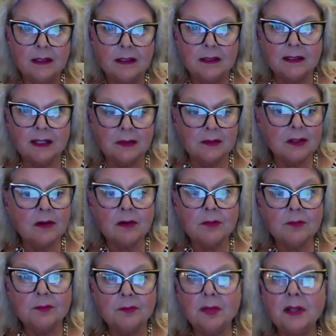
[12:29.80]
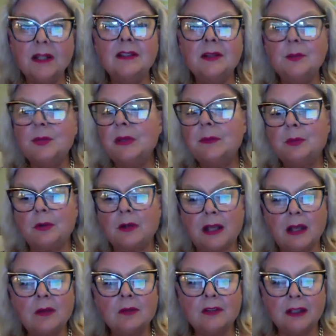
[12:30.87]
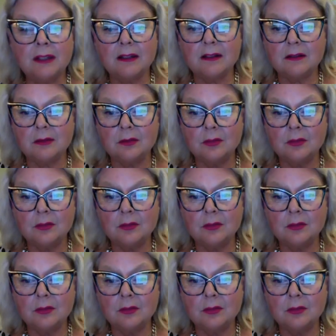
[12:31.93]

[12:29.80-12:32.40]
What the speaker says: Now there are plenty people out there